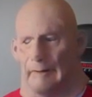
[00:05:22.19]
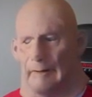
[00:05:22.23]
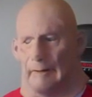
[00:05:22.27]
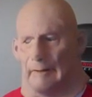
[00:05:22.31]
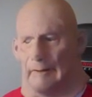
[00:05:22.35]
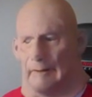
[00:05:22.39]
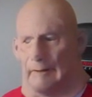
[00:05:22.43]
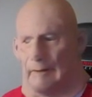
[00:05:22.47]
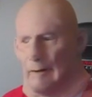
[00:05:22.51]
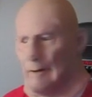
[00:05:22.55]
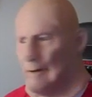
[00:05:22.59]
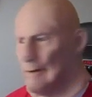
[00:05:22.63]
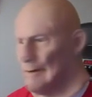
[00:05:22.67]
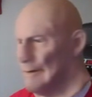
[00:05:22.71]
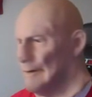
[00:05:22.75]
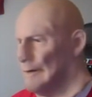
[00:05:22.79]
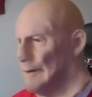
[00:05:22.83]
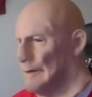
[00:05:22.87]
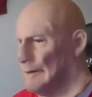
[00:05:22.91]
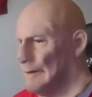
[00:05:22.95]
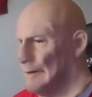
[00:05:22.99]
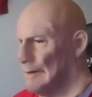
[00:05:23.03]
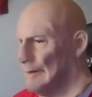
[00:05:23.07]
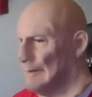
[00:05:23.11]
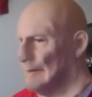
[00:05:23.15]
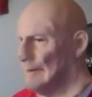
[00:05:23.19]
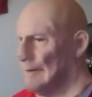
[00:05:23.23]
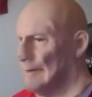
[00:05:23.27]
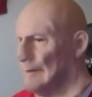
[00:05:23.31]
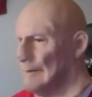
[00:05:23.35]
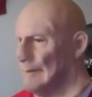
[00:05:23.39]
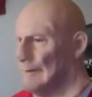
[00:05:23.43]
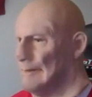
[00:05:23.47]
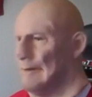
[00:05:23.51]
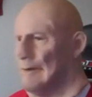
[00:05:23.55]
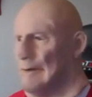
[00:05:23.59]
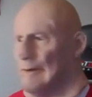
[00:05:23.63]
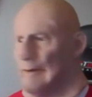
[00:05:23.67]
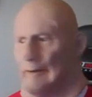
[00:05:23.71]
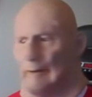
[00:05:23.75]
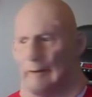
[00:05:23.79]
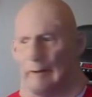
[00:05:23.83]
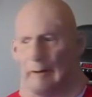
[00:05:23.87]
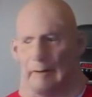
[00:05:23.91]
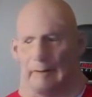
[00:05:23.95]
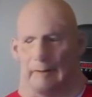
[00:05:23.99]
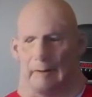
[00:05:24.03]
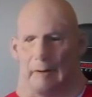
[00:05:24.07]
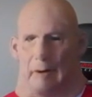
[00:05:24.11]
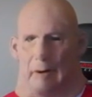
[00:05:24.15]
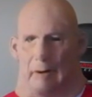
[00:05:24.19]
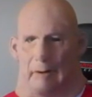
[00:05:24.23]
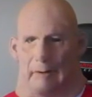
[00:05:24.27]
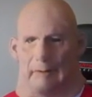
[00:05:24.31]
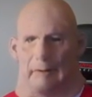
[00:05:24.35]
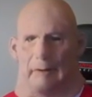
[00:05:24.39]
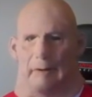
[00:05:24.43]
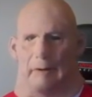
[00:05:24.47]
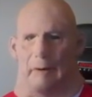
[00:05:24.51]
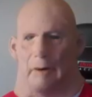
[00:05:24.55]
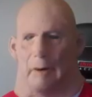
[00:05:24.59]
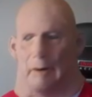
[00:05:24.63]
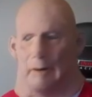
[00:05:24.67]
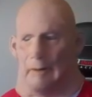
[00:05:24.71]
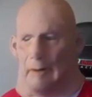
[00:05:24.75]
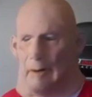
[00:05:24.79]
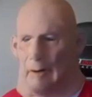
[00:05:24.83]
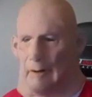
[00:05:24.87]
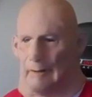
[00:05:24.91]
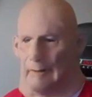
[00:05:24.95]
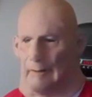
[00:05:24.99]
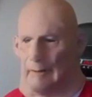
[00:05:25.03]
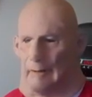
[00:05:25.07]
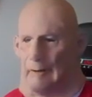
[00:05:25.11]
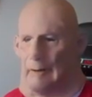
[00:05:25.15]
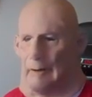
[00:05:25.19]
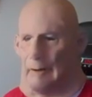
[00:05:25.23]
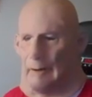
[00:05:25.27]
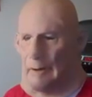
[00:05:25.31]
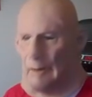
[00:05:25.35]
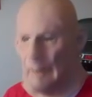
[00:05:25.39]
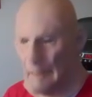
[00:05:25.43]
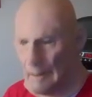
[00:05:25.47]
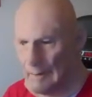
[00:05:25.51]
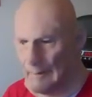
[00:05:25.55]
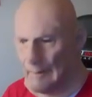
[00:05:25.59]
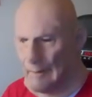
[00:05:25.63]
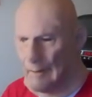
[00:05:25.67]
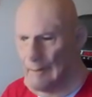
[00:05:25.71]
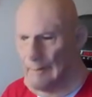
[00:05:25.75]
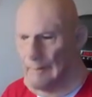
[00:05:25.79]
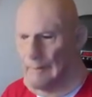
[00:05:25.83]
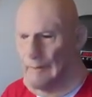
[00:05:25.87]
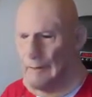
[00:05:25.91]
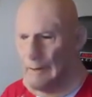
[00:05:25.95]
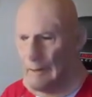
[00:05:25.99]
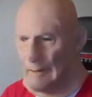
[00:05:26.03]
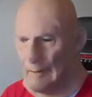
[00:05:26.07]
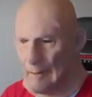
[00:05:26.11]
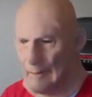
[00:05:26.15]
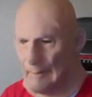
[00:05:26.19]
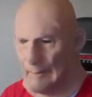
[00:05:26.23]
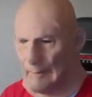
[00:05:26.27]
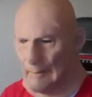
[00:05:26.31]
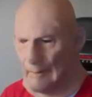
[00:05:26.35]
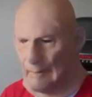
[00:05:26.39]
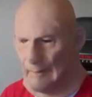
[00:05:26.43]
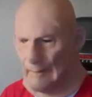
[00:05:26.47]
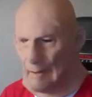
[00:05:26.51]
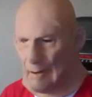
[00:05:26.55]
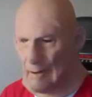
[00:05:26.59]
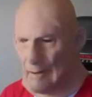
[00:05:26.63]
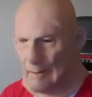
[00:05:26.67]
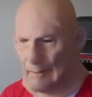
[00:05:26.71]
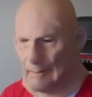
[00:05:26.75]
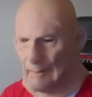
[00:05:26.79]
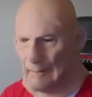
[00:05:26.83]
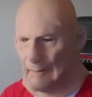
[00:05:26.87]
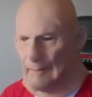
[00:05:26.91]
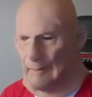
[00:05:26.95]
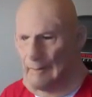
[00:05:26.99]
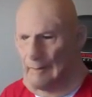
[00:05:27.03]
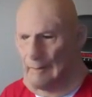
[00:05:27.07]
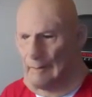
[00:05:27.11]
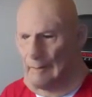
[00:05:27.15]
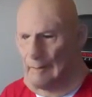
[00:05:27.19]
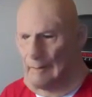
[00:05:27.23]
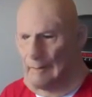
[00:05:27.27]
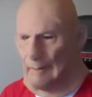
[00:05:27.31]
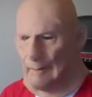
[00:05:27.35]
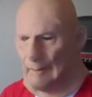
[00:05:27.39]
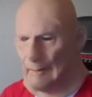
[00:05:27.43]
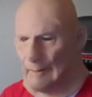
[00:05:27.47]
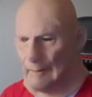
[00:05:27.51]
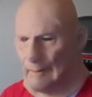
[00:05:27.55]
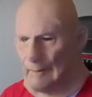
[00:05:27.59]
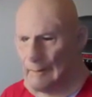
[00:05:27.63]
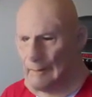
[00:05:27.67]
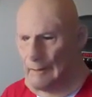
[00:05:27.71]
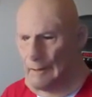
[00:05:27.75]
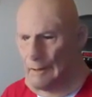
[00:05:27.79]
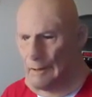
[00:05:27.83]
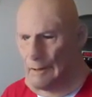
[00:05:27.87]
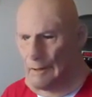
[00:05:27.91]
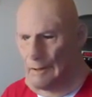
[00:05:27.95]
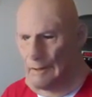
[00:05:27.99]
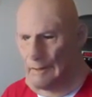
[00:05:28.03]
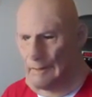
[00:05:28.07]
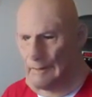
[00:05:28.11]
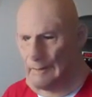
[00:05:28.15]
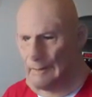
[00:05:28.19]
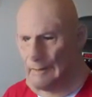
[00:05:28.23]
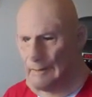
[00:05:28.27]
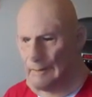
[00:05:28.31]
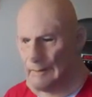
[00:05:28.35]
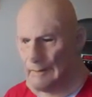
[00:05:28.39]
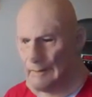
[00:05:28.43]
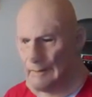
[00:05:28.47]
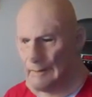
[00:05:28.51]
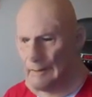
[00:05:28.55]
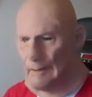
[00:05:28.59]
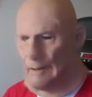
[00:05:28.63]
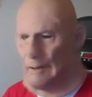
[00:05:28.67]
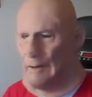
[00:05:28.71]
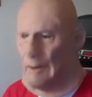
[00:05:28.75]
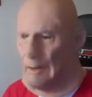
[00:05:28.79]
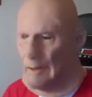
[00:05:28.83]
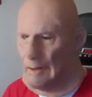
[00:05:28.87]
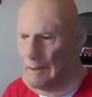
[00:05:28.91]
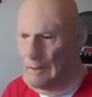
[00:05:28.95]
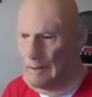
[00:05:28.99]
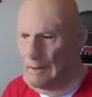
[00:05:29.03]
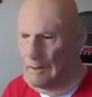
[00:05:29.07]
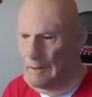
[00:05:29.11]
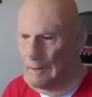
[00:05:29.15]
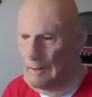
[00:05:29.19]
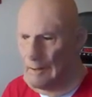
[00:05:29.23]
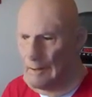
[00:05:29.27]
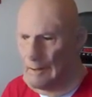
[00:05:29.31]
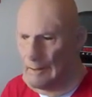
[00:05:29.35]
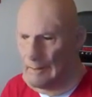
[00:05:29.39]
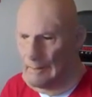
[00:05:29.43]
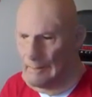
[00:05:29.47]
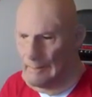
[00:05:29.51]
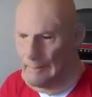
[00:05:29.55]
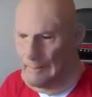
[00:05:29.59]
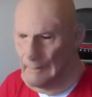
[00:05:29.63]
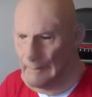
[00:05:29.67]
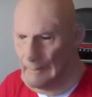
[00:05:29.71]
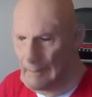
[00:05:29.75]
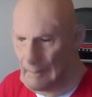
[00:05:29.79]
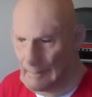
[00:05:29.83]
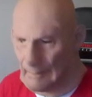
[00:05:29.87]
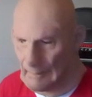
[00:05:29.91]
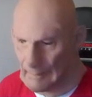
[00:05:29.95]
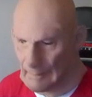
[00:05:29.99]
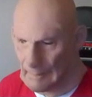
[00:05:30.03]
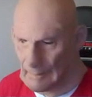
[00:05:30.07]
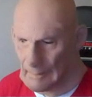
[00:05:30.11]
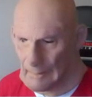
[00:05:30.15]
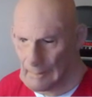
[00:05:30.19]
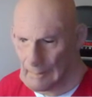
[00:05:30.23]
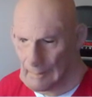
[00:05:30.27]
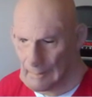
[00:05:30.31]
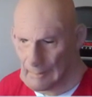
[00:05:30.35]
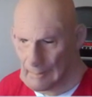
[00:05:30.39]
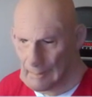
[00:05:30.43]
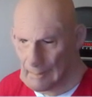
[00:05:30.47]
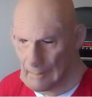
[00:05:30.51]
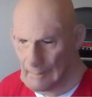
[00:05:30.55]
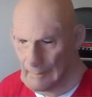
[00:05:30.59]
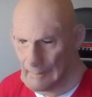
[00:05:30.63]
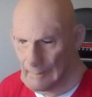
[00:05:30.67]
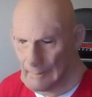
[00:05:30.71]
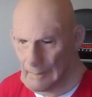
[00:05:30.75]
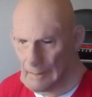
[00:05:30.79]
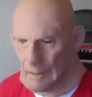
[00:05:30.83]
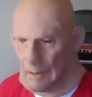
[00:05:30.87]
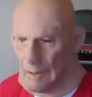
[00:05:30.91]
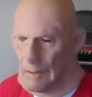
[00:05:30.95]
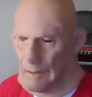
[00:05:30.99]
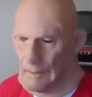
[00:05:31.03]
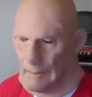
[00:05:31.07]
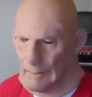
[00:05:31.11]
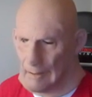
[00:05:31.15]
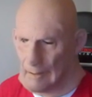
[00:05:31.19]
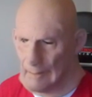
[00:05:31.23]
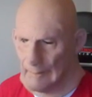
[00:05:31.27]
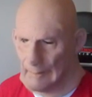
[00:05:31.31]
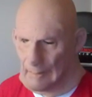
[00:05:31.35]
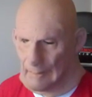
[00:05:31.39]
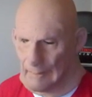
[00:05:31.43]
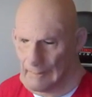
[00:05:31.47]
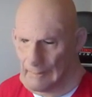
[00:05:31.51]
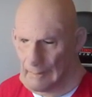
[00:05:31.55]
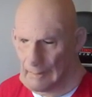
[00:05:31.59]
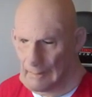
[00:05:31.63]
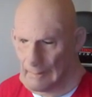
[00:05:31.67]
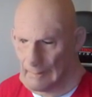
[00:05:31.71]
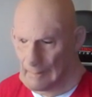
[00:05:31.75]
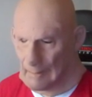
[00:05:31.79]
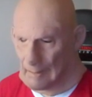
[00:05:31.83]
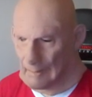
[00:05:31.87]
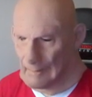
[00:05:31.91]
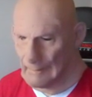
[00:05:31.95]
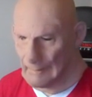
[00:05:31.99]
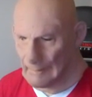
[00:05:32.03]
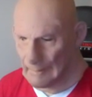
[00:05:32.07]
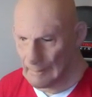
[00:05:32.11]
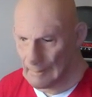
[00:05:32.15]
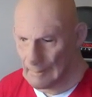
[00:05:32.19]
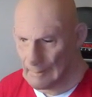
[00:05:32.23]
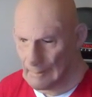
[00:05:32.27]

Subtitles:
The final 15k pack. Come on. Come on. Go out with a bang. Oh, it's Matthew again. Remy's not bad.